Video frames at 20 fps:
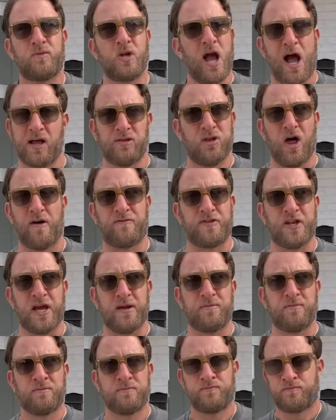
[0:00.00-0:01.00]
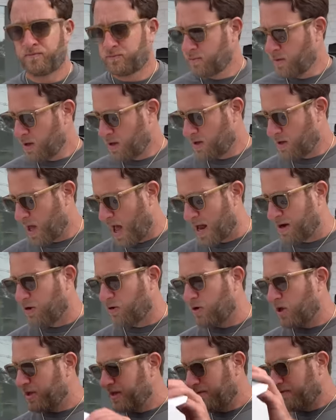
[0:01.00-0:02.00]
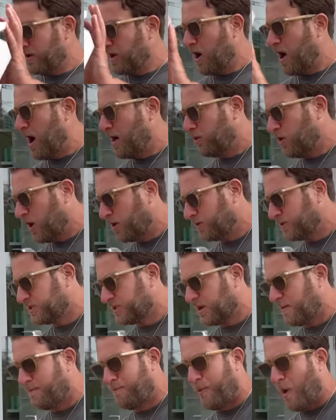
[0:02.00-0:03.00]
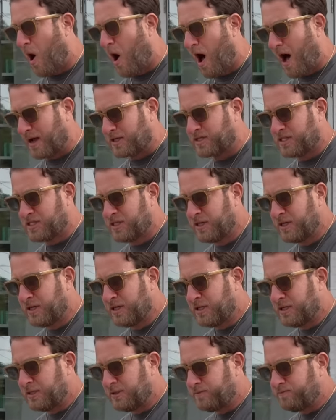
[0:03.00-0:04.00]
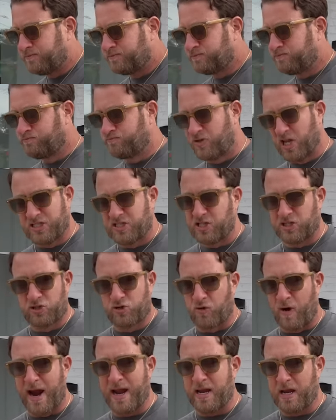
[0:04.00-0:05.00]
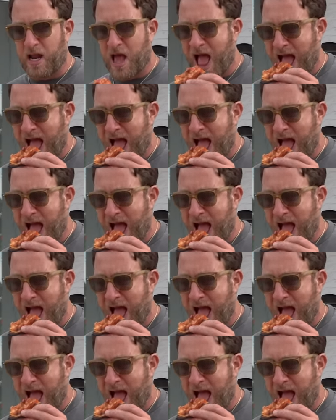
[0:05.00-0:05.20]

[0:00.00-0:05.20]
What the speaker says: I loved it. I don't even know how long it was in the box. This is great.